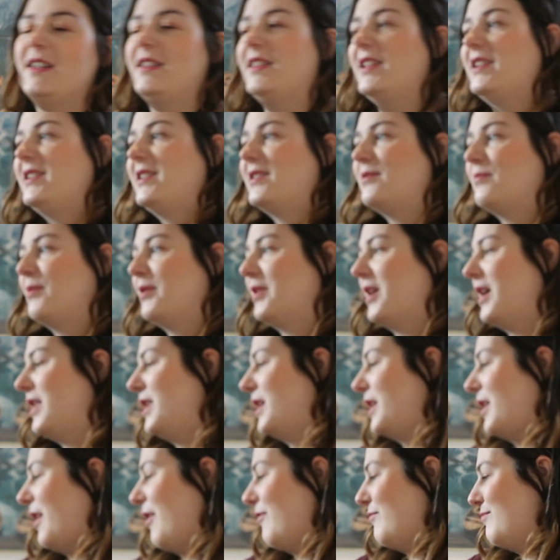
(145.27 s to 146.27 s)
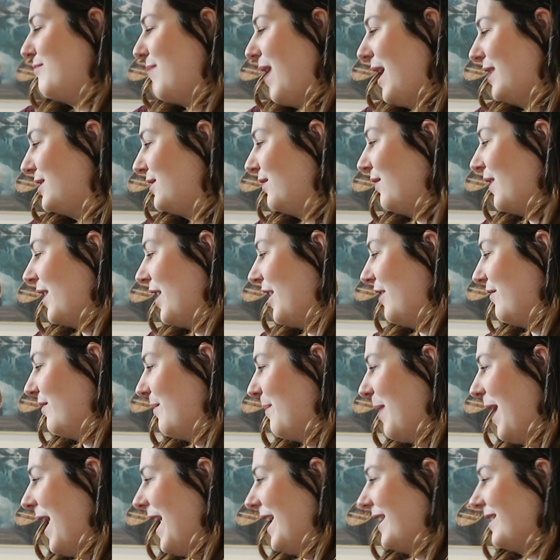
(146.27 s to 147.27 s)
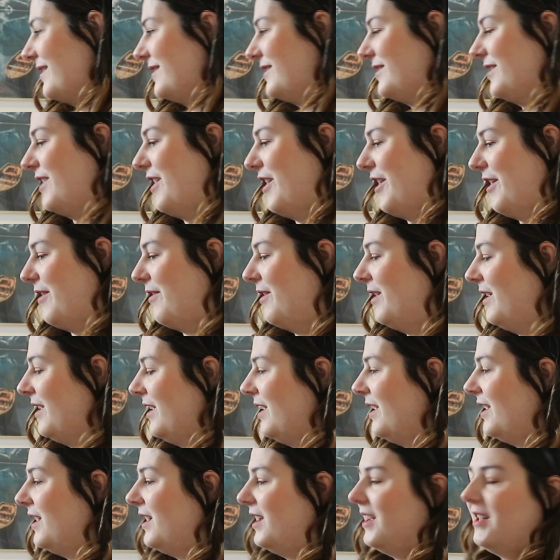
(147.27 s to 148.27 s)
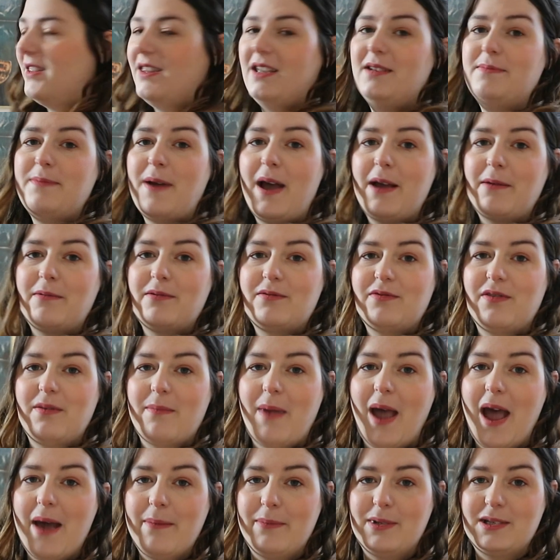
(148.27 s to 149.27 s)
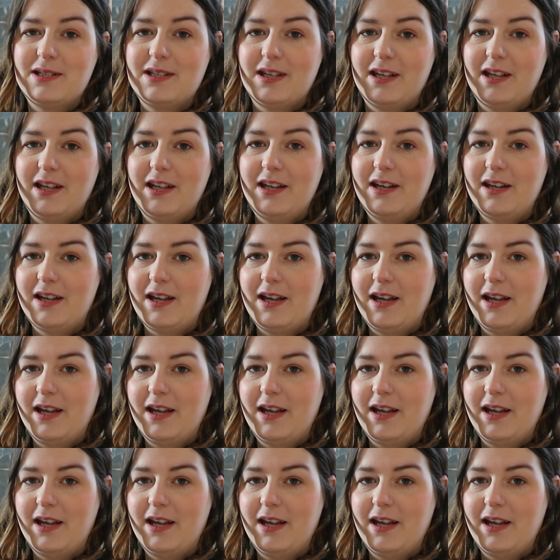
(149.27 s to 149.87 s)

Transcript: This is one that I think I've massively overpacked. So this bag was from Amazon.